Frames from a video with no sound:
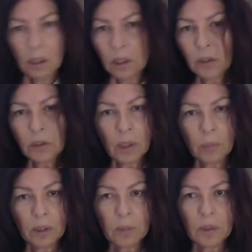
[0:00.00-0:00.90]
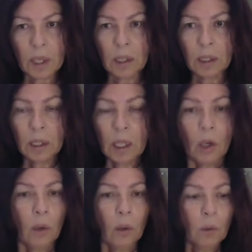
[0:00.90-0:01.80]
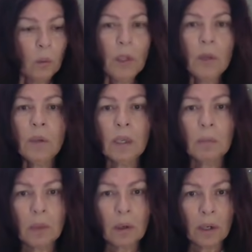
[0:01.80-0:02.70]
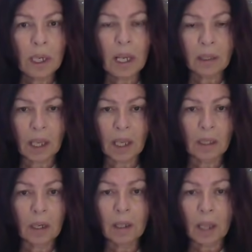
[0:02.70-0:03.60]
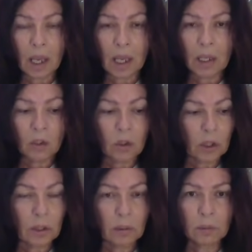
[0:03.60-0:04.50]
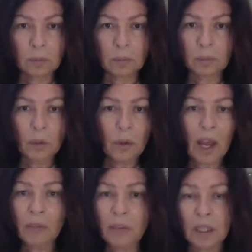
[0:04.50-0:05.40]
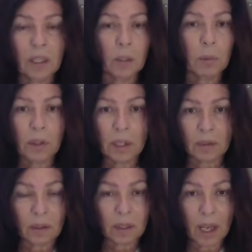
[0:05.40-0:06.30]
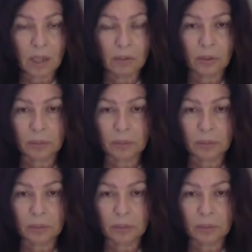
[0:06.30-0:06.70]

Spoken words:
You understand what I'm saying? When you get married at that young age, you haven't experienced life,